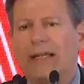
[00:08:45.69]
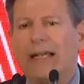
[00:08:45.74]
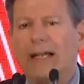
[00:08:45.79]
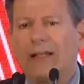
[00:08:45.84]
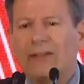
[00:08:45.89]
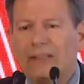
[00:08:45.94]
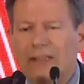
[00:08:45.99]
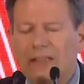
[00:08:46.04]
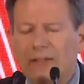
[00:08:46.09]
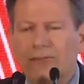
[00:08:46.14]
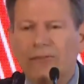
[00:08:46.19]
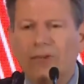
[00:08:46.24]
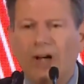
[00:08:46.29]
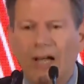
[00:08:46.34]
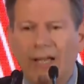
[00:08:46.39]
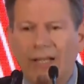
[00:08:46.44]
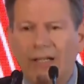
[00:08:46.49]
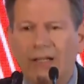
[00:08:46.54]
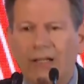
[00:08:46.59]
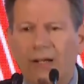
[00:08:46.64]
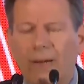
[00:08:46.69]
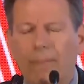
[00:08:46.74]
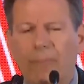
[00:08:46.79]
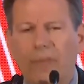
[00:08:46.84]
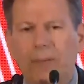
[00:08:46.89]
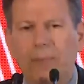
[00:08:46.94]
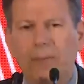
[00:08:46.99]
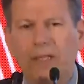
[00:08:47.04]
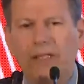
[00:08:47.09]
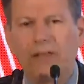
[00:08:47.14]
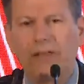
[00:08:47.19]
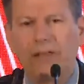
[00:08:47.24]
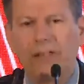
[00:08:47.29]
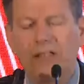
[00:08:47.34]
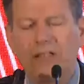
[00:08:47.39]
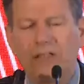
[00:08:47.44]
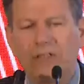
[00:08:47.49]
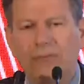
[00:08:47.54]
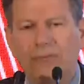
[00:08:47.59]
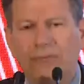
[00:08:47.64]
Now, dividing up the Middle
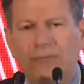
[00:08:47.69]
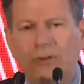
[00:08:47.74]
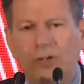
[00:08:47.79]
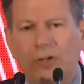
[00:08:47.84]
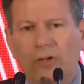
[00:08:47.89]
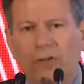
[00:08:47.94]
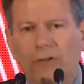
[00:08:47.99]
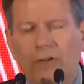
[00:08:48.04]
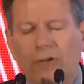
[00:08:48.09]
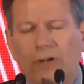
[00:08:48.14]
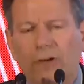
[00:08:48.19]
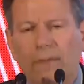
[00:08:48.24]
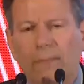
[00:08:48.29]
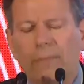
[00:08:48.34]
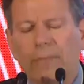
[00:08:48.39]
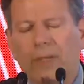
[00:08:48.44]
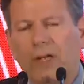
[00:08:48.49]
East further,